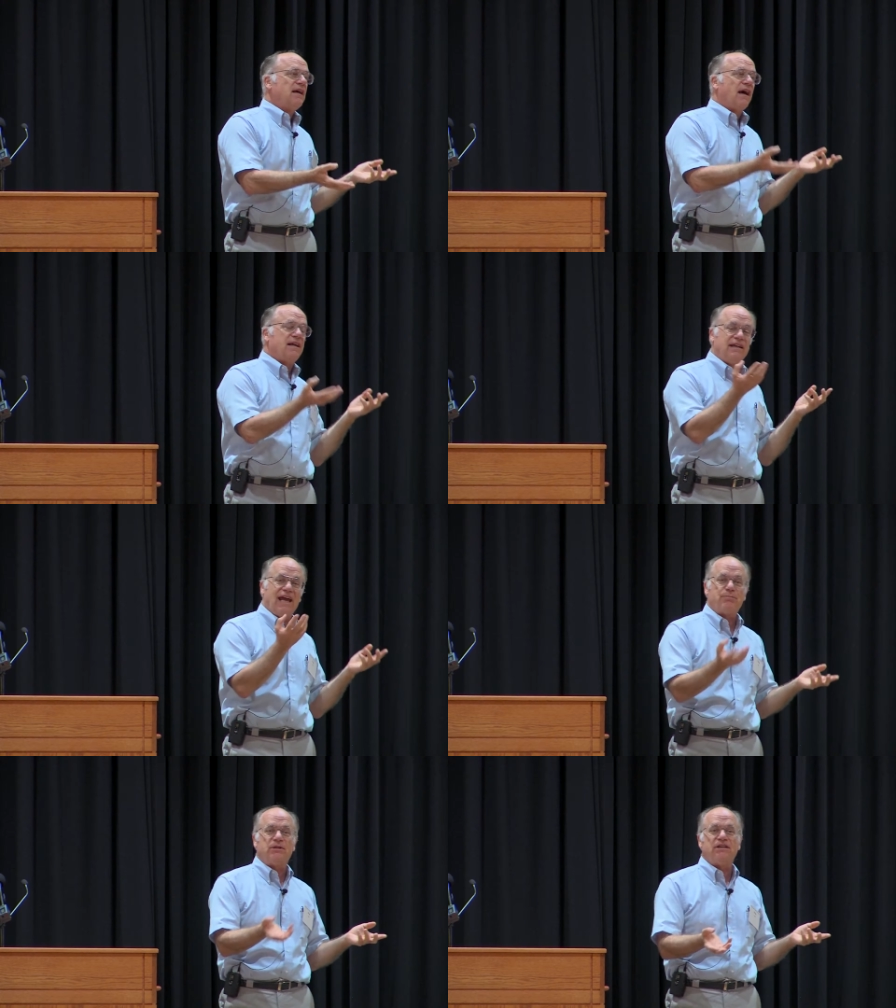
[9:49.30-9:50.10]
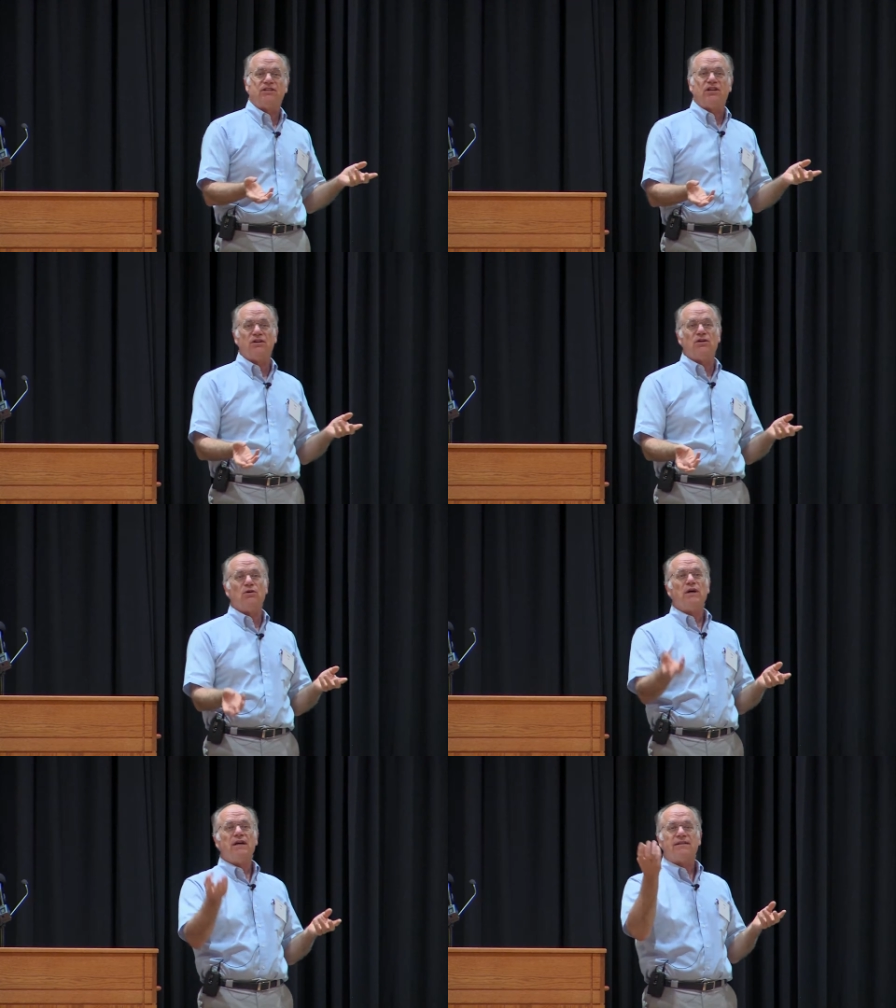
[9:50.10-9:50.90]
adapted
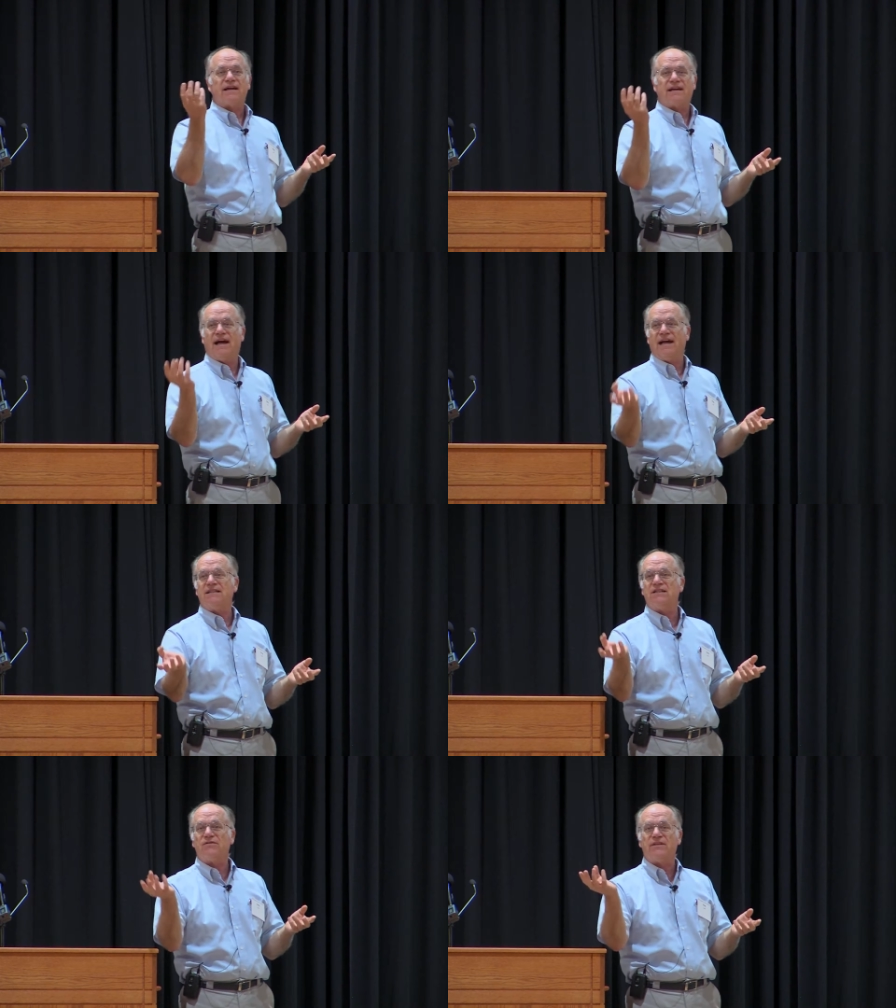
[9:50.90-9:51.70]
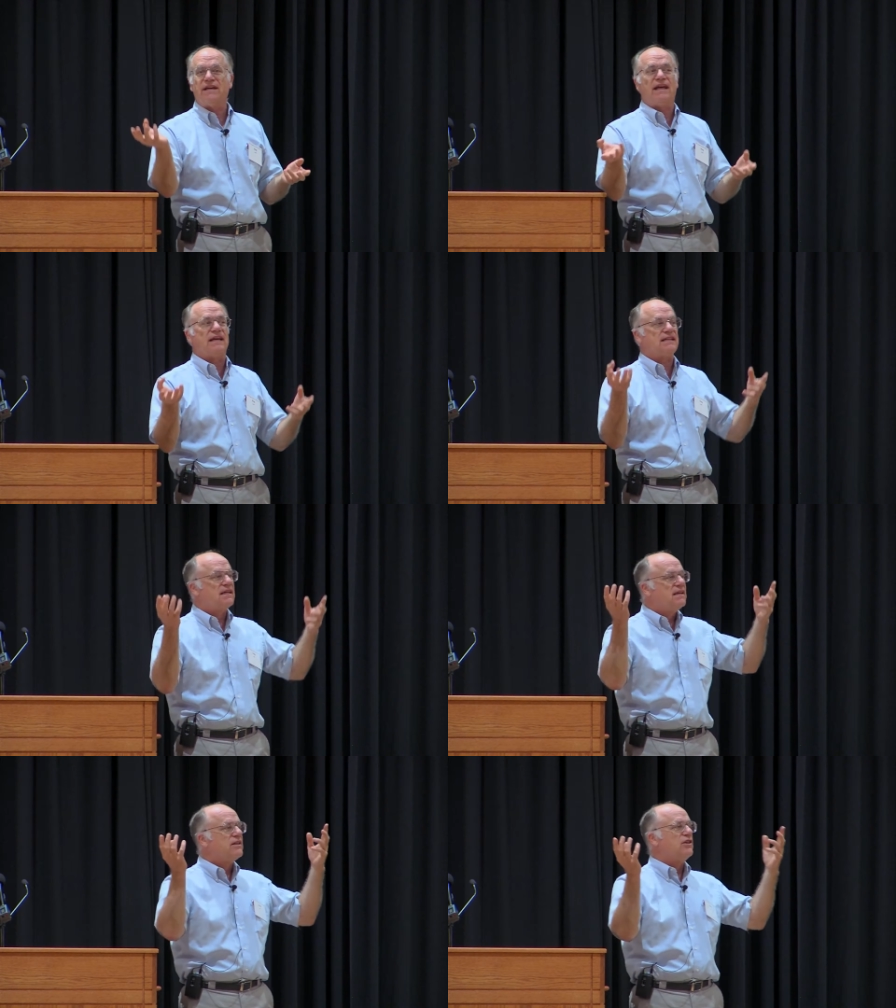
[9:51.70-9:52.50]
to the kinds of things
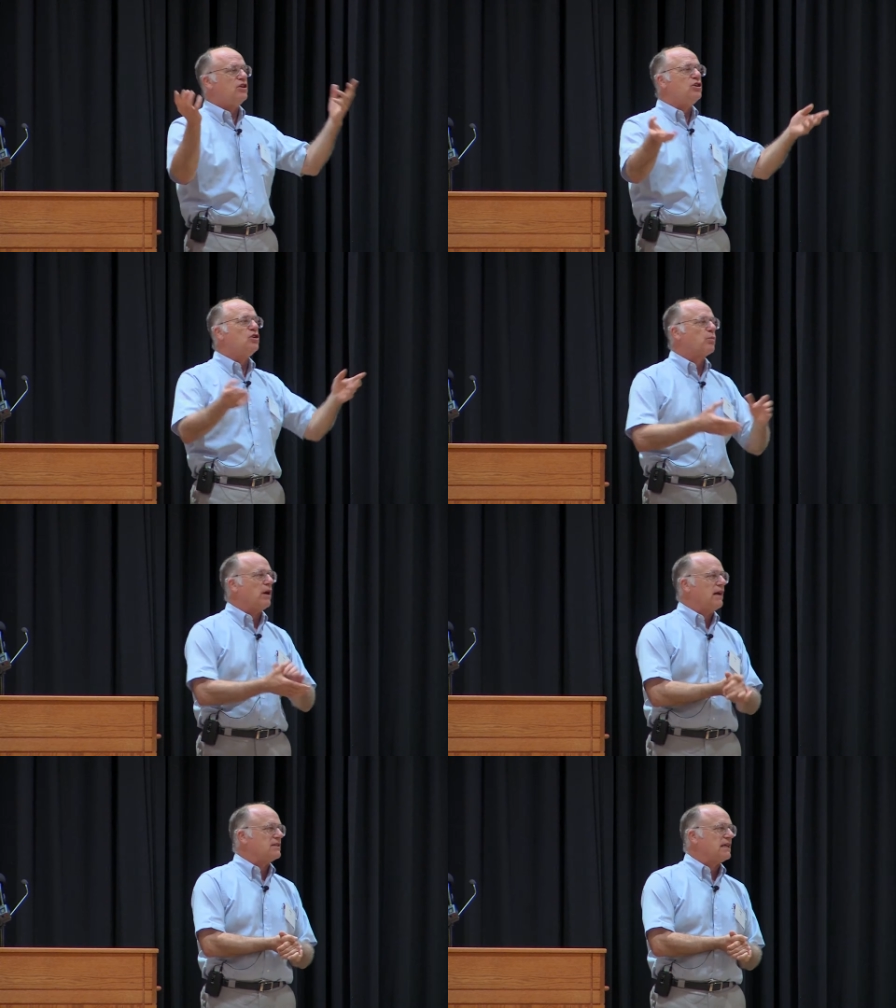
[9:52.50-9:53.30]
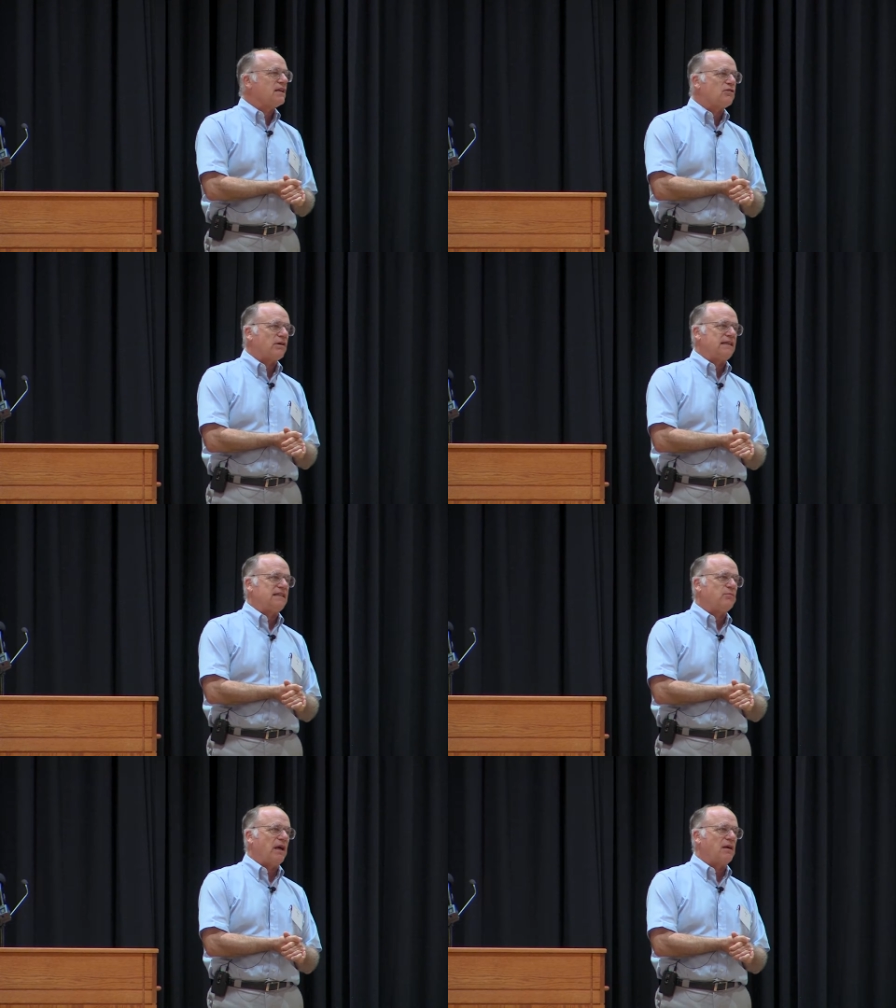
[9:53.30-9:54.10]
the new browsing and
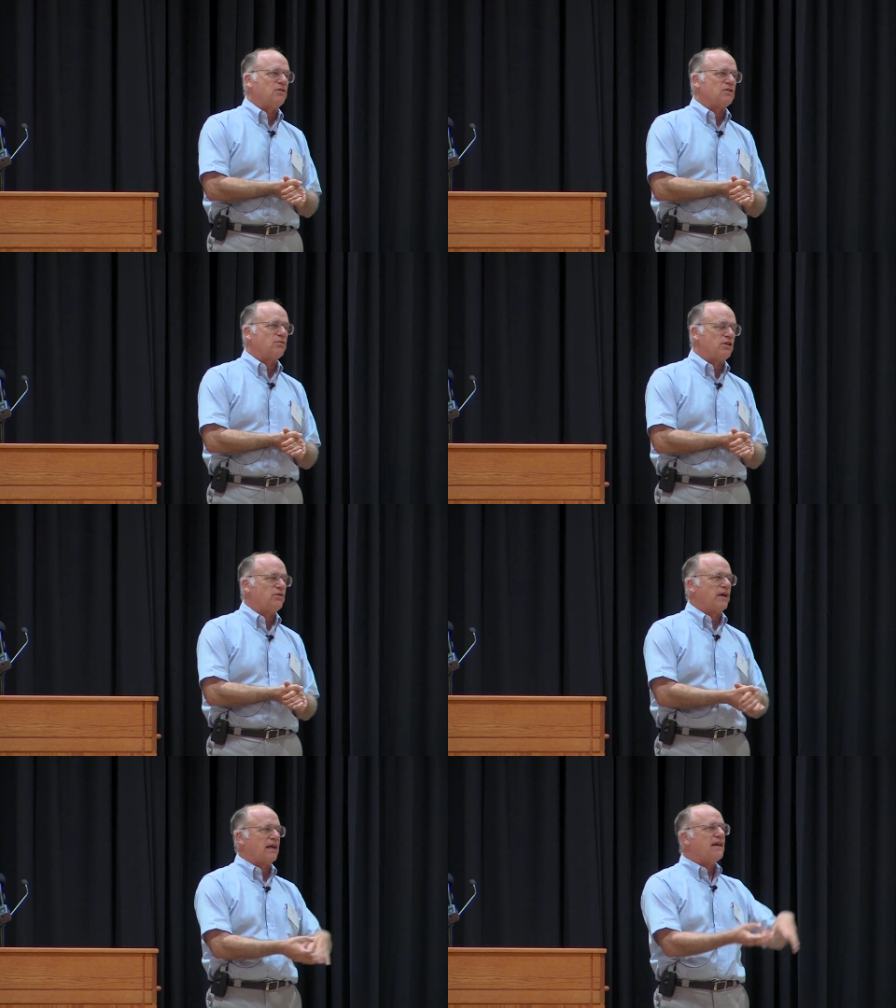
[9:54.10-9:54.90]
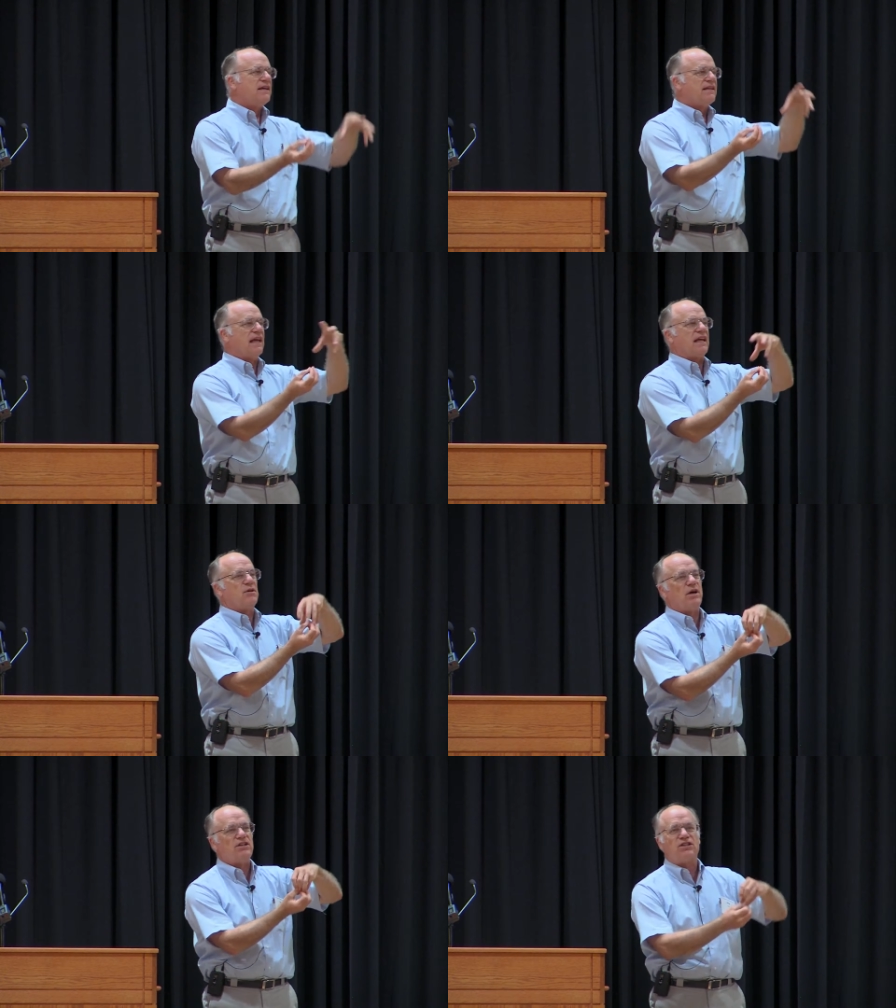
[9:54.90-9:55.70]
grazing mammals were doing. They get
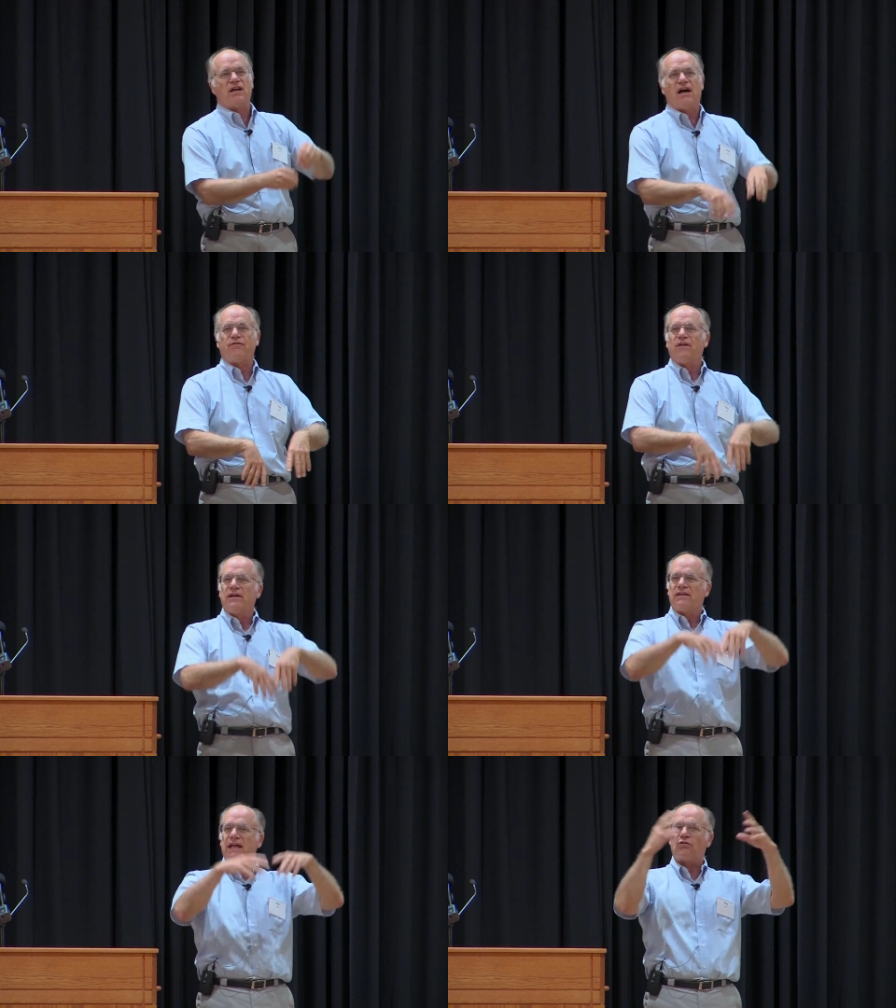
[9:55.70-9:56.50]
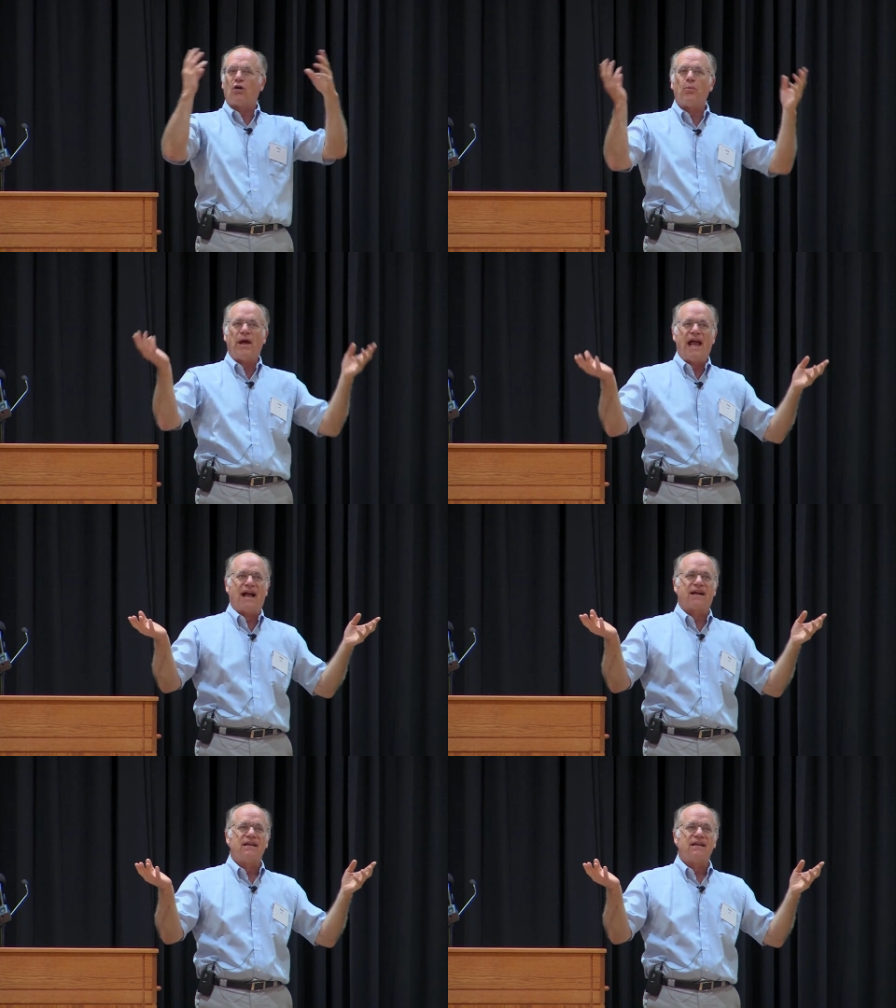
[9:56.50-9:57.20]
munched off, they grow back.